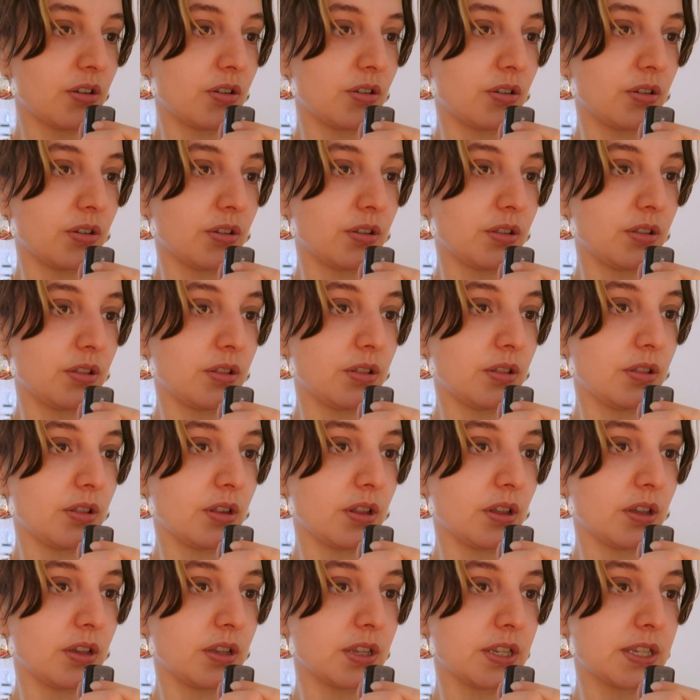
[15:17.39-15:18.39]

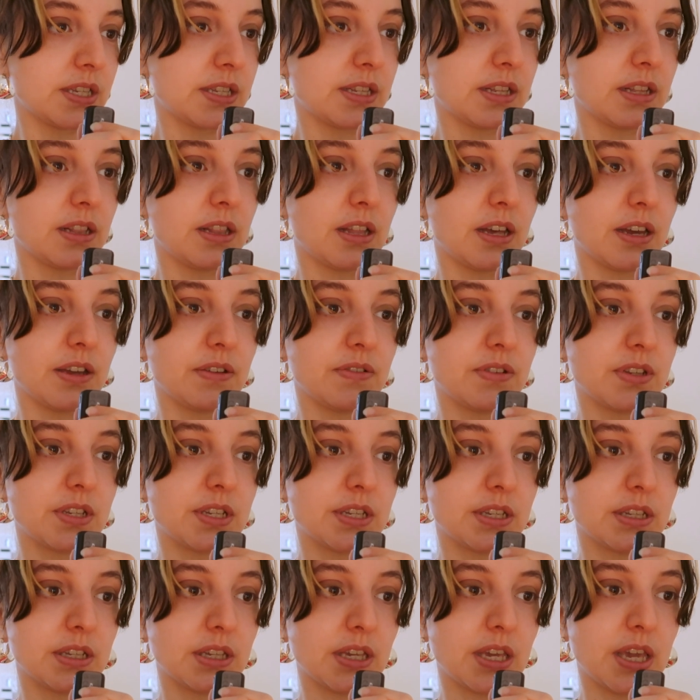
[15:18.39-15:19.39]
on the Still Life,
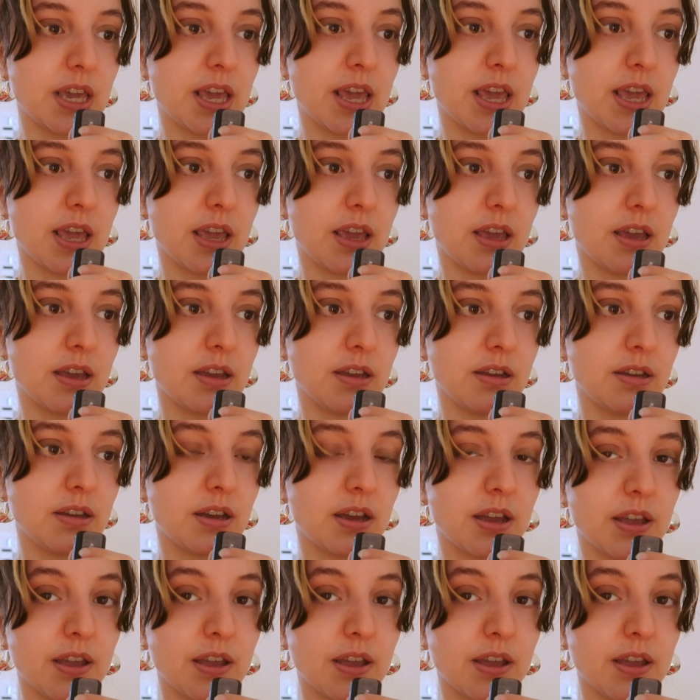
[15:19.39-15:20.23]
Still Here.